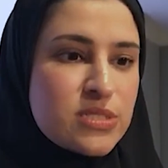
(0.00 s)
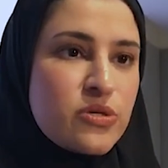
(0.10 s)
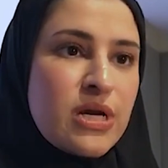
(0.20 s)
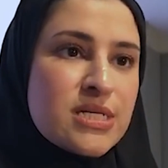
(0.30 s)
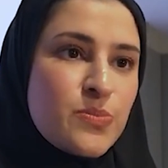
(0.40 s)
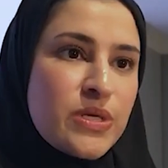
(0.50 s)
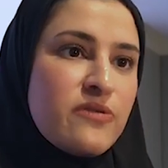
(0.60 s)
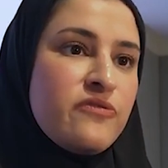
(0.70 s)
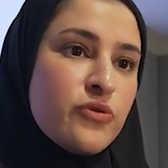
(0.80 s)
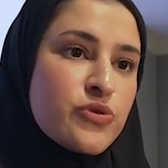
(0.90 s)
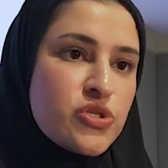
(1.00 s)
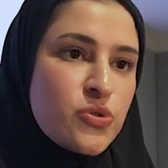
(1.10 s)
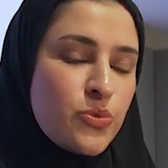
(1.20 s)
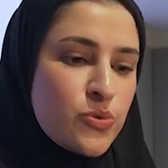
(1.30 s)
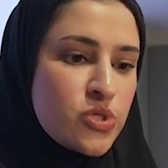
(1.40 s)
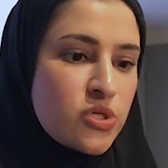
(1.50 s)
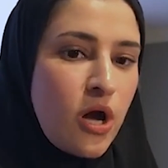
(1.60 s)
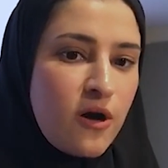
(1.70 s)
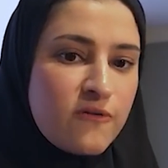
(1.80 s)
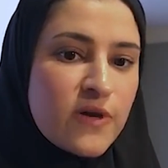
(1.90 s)
there has been a full distribution
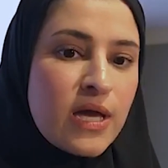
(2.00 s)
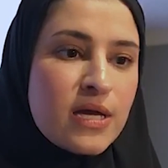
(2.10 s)
of